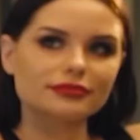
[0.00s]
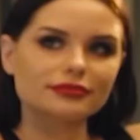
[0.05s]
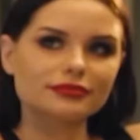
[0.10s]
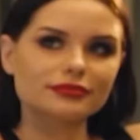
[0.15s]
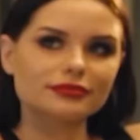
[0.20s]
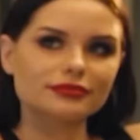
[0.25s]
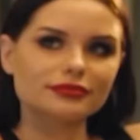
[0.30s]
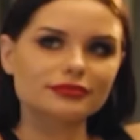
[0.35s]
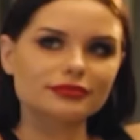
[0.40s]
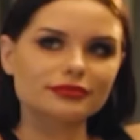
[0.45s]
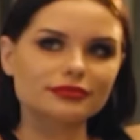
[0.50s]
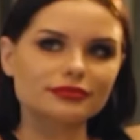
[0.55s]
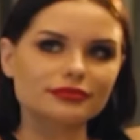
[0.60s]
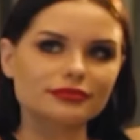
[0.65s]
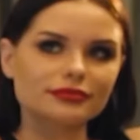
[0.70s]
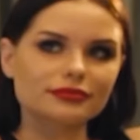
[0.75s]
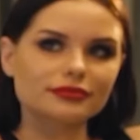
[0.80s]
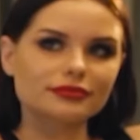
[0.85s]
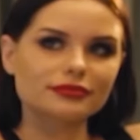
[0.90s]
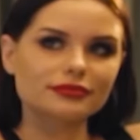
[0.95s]

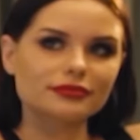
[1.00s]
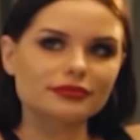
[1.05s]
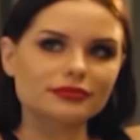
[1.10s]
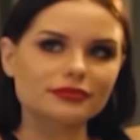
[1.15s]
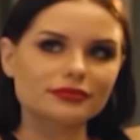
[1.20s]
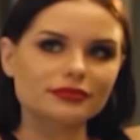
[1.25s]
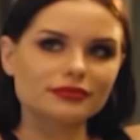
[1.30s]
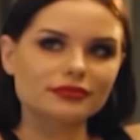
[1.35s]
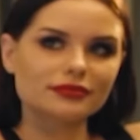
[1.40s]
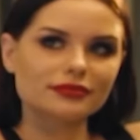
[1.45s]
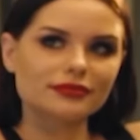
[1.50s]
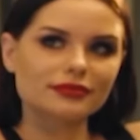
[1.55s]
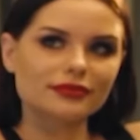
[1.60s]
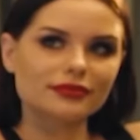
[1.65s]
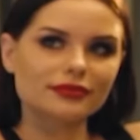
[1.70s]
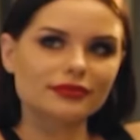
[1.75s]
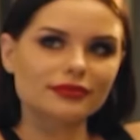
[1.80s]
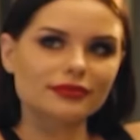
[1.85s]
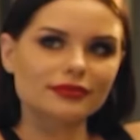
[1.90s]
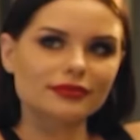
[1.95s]

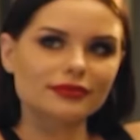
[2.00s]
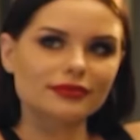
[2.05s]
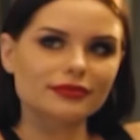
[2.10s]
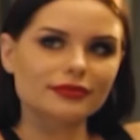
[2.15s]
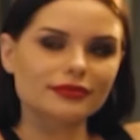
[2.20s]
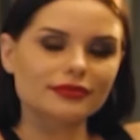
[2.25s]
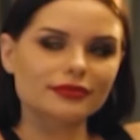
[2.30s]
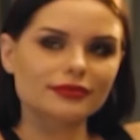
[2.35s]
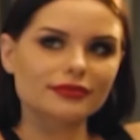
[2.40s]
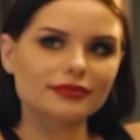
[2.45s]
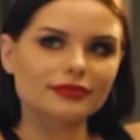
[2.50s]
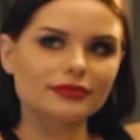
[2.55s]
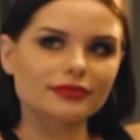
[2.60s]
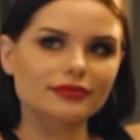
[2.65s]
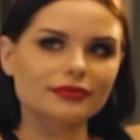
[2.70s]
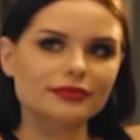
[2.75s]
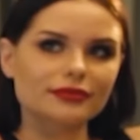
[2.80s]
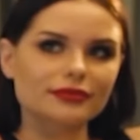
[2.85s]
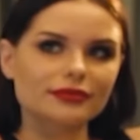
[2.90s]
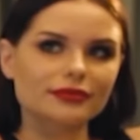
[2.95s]

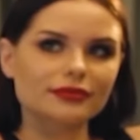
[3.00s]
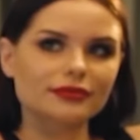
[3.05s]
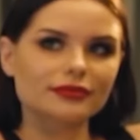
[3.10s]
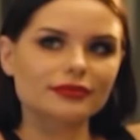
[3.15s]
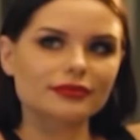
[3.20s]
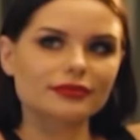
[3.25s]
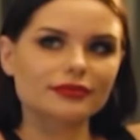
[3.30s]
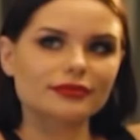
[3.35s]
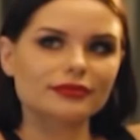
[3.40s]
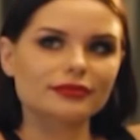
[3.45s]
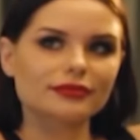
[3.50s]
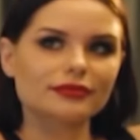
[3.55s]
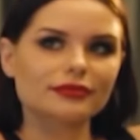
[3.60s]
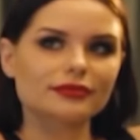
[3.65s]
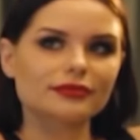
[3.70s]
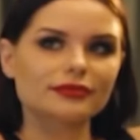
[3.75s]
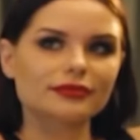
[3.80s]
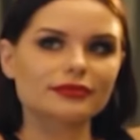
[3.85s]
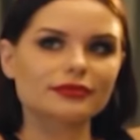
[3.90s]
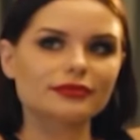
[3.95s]

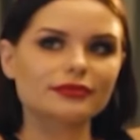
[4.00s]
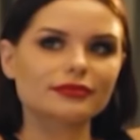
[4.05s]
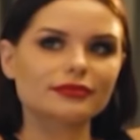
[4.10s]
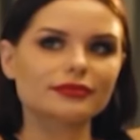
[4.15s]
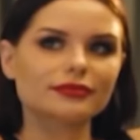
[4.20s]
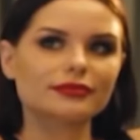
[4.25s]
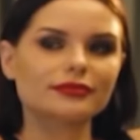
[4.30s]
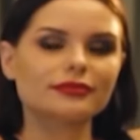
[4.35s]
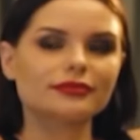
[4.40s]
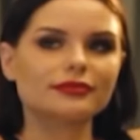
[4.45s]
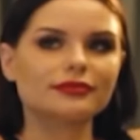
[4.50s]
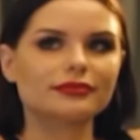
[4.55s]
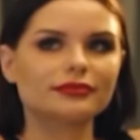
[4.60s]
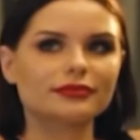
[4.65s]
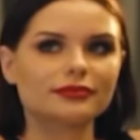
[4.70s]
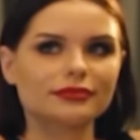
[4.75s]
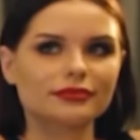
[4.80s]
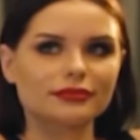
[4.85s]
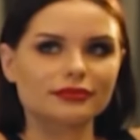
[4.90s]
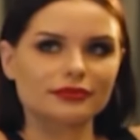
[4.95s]

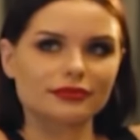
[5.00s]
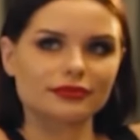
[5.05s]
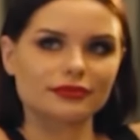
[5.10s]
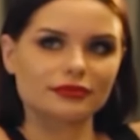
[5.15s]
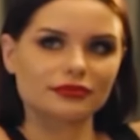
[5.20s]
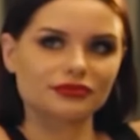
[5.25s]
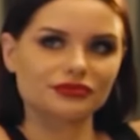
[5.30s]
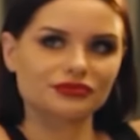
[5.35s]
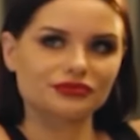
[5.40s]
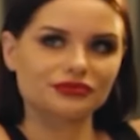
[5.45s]
(not speaking)